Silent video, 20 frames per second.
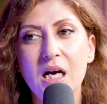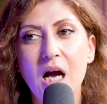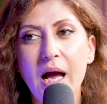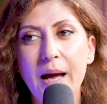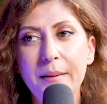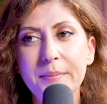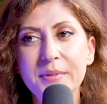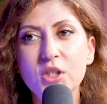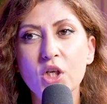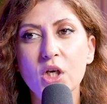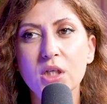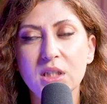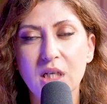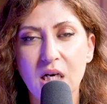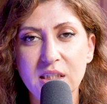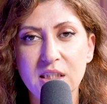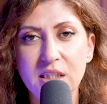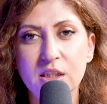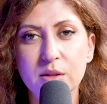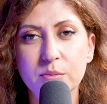Amazon
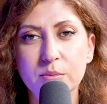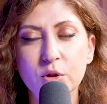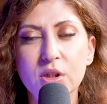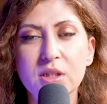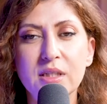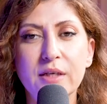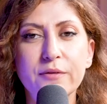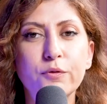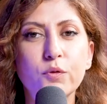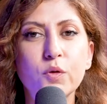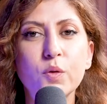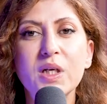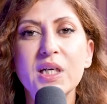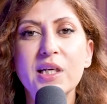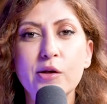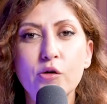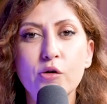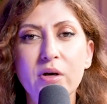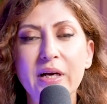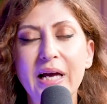customers, if we
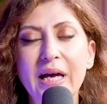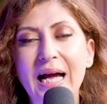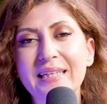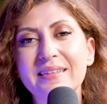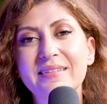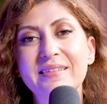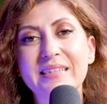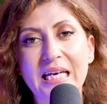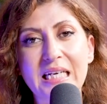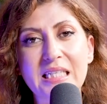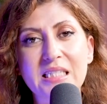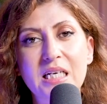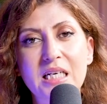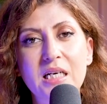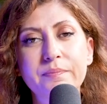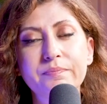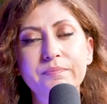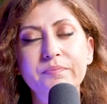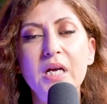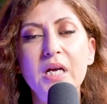look at data,